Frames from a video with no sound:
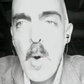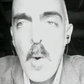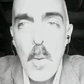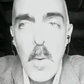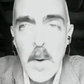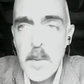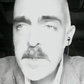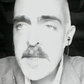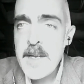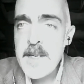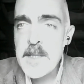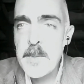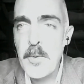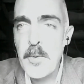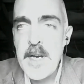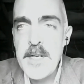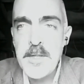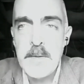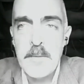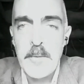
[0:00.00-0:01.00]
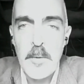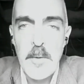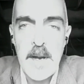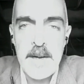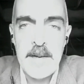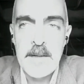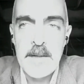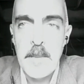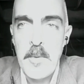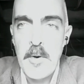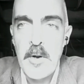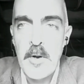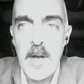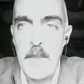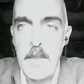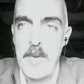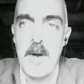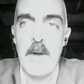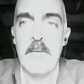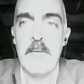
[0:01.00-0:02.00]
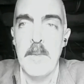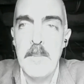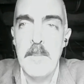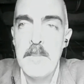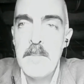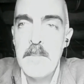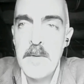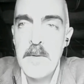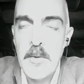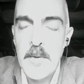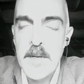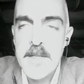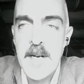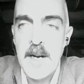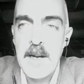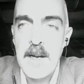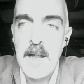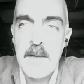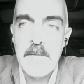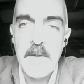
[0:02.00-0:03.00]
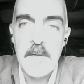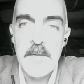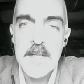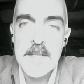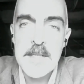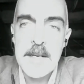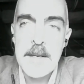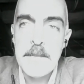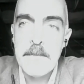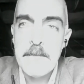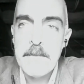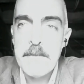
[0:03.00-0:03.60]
What was the inspiration for writing the book, apart from your entire life, obviously?